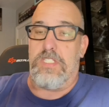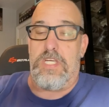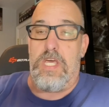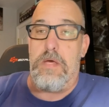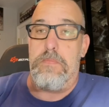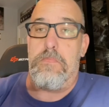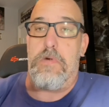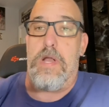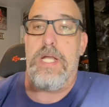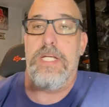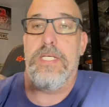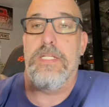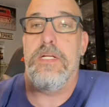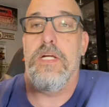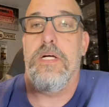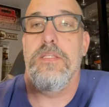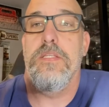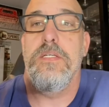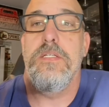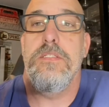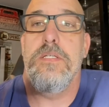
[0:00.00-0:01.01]
come right in
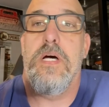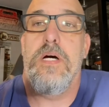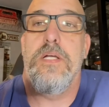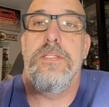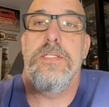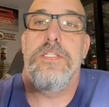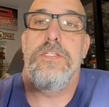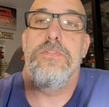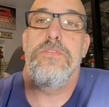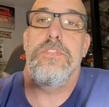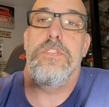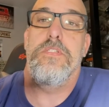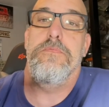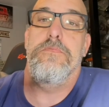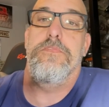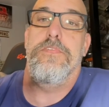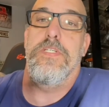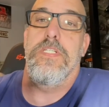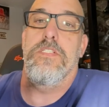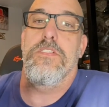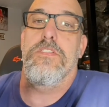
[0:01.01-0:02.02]
on the on the YouTube
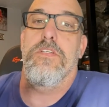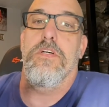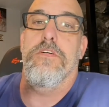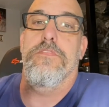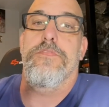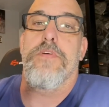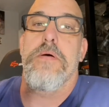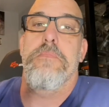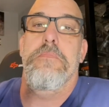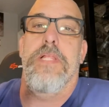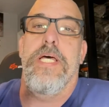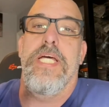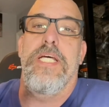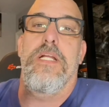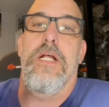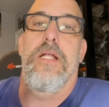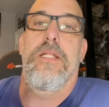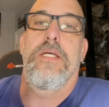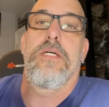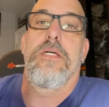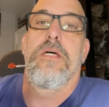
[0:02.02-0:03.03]
feed. So if I'm late
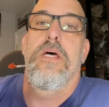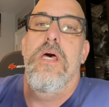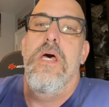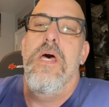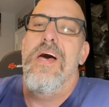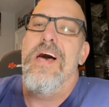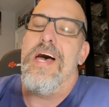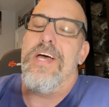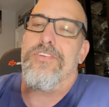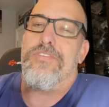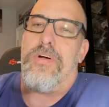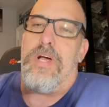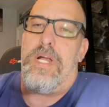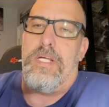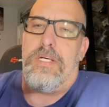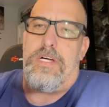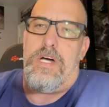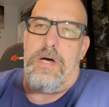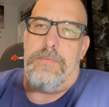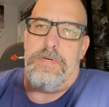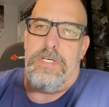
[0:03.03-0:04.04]
on it, I try to
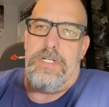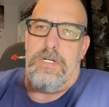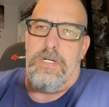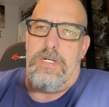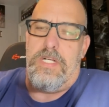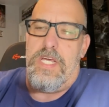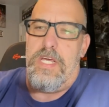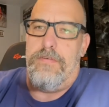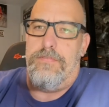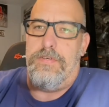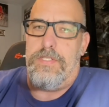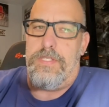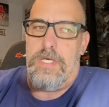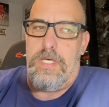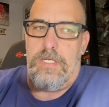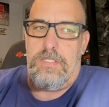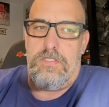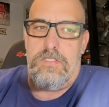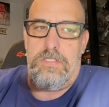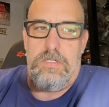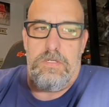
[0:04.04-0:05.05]
comment on
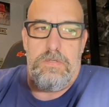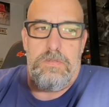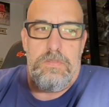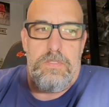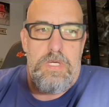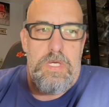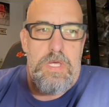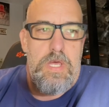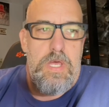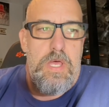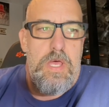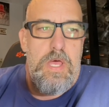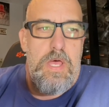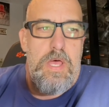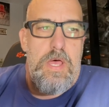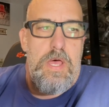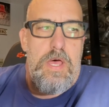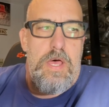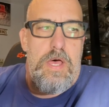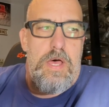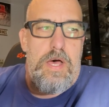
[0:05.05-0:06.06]
everything. So
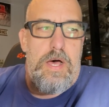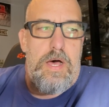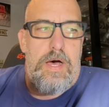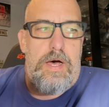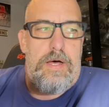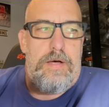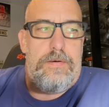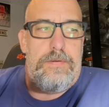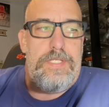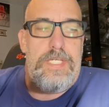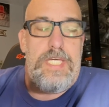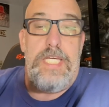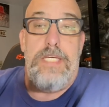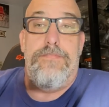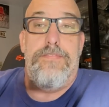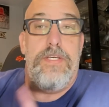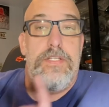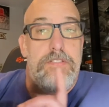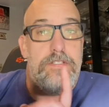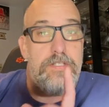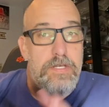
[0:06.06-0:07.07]
uh,
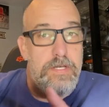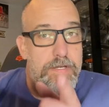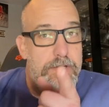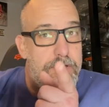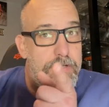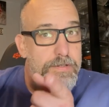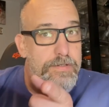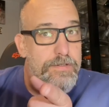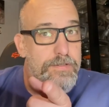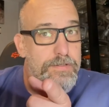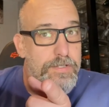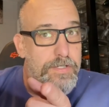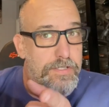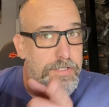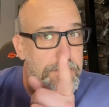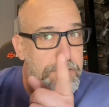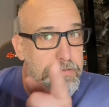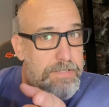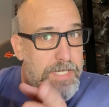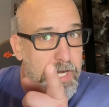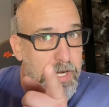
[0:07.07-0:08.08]
even to
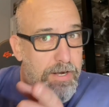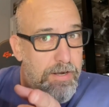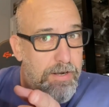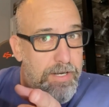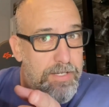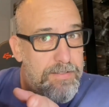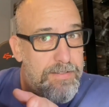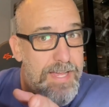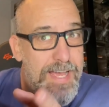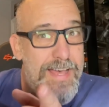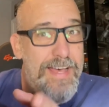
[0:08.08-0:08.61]
you, Karen,